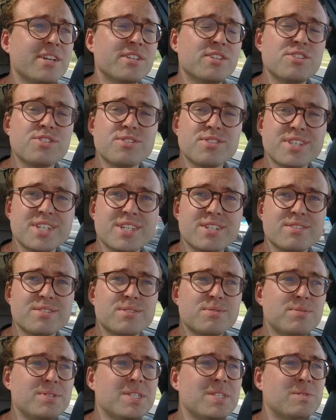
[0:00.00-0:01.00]
Usually here in
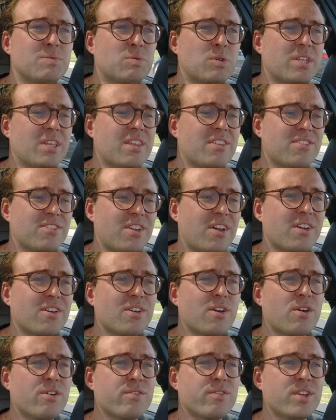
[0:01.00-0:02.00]
Sweden, when it's not
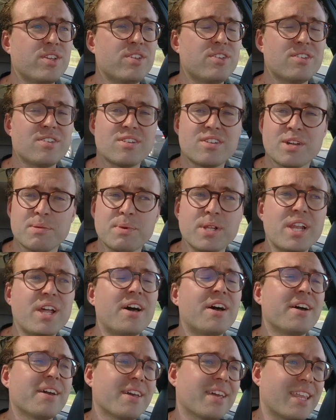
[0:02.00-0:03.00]
COVID, you can come
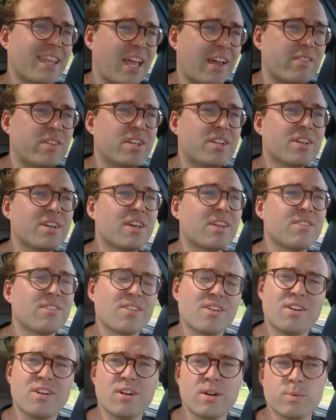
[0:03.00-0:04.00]
along and have a look
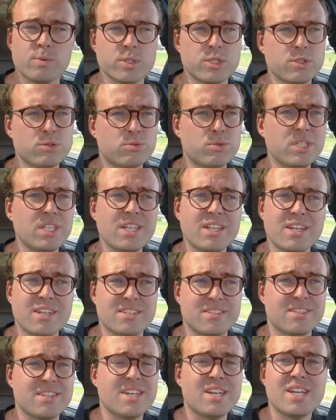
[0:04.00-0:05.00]
under the car, which is really
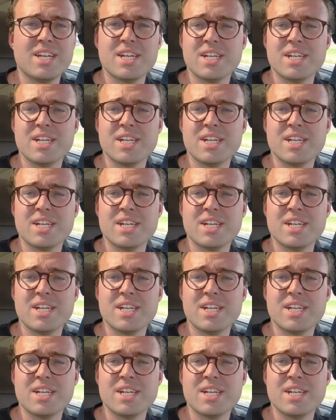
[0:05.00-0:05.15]
nice.